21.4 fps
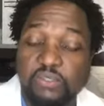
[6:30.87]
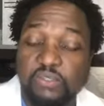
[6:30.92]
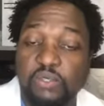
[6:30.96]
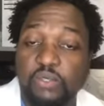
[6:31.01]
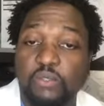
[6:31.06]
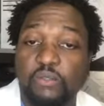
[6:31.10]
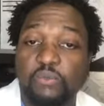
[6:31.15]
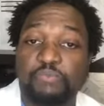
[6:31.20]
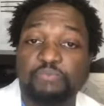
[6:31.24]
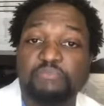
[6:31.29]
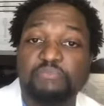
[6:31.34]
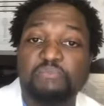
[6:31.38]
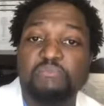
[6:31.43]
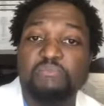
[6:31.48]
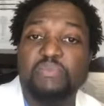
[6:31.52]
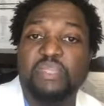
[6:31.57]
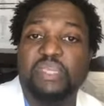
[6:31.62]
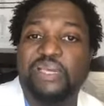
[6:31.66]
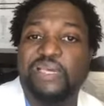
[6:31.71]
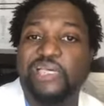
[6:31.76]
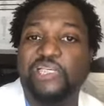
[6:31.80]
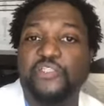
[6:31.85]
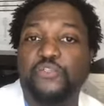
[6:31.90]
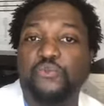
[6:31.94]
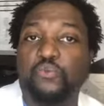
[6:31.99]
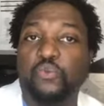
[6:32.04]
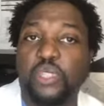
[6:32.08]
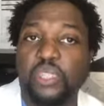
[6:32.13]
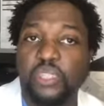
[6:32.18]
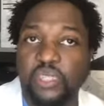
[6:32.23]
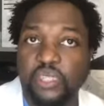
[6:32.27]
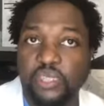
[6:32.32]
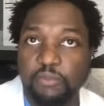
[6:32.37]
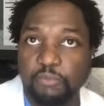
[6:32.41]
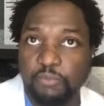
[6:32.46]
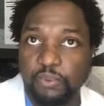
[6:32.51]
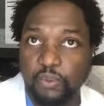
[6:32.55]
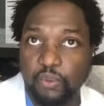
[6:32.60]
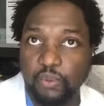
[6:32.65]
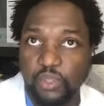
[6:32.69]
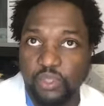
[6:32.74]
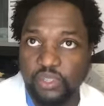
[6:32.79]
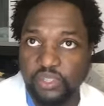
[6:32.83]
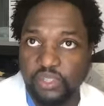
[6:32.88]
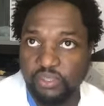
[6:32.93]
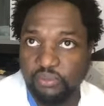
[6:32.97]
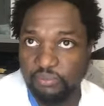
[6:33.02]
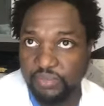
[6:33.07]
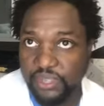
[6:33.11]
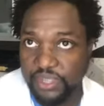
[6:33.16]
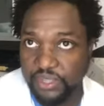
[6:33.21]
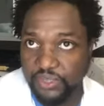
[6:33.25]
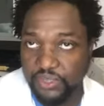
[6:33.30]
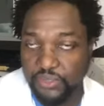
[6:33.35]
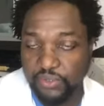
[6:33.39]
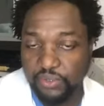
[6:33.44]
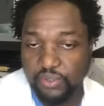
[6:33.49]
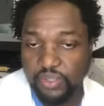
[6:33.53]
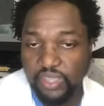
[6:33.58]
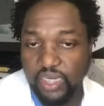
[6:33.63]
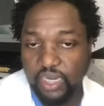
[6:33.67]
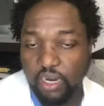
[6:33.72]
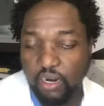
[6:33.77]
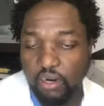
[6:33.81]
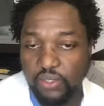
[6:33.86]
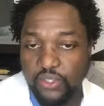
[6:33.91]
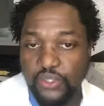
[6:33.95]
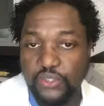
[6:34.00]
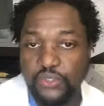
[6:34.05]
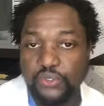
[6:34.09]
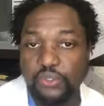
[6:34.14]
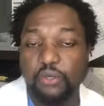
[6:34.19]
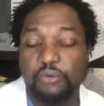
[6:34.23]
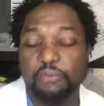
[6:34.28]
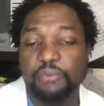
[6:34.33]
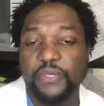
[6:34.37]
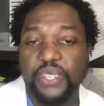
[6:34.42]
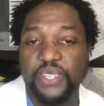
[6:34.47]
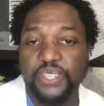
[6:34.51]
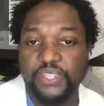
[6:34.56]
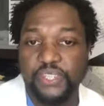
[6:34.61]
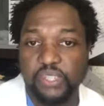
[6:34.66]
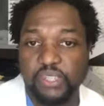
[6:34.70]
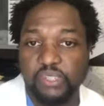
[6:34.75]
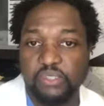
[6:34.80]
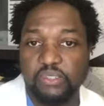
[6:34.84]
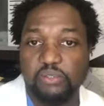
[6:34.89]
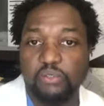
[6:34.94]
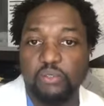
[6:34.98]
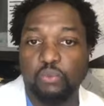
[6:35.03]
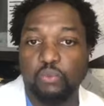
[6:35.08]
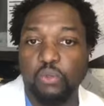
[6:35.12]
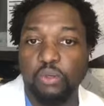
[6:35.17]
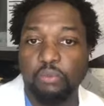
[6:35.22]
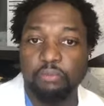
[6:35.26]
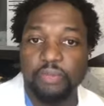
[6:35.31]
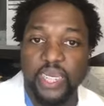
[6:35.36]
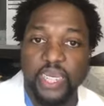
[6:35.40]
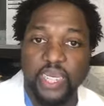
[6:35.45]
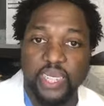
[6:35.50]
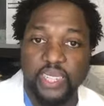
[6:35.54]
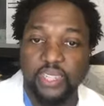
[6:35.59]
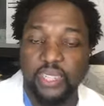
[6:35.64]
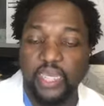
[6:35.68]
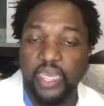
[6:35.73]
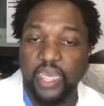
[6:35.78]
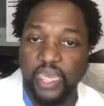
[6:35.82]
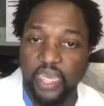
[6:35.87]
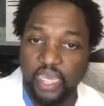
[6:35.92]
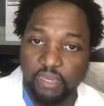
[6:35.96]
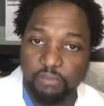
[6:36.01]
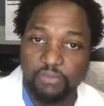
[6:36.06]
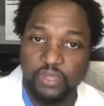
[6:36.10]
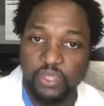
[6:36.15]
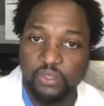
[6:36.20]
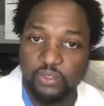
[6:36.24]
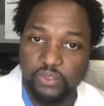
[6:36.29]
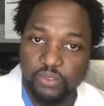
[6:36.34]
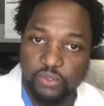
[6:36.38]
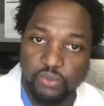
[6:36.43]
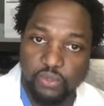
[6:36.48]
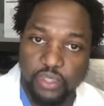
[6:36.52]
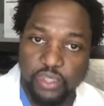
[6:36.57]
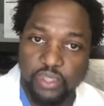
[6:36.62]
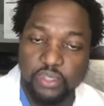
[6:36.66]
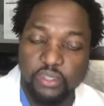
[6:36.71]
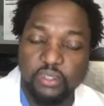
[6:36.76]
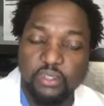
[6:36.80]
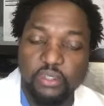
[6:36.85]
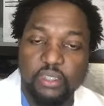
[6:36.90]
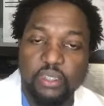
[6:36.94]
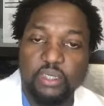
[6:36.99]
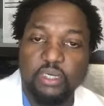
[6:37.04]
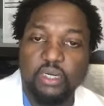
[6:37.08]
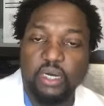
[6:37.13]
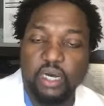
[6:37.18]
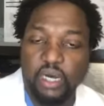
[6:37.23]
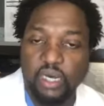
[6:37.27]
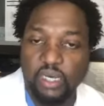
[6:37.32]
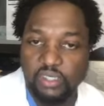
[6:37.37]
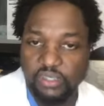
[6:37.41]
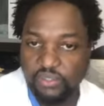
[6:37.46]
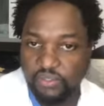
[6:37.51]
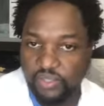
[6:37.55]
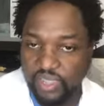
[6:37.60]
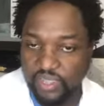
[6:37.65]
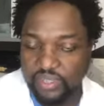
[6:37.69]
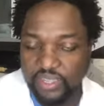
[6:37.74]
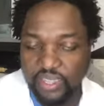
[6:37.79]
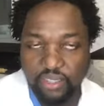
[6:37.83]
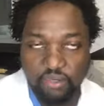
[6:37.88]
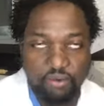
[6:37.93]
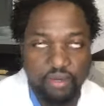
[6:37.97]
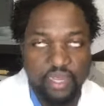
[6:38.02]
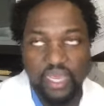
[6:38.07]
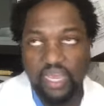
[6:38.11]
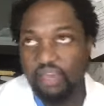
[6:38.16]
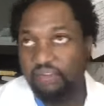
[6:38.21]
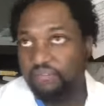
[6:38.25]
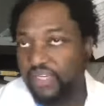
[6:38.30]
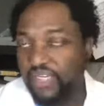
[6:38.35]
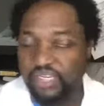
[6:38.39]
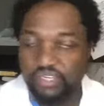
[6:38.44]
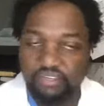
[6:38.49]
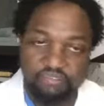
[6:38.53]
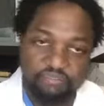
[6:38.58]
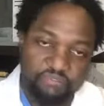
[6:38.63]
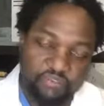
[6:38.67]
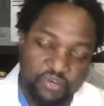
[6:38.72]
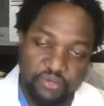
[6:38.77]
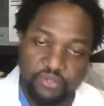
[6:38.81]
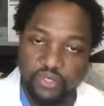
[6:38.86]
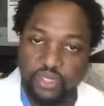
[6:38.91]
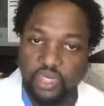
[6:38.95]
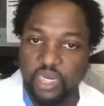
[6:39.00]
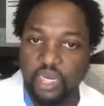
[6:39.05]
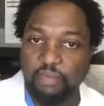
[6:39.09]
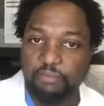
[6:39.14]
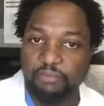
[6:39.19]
So it's really important to make sure that our stroke patients remain ambulatory so that they don't have any further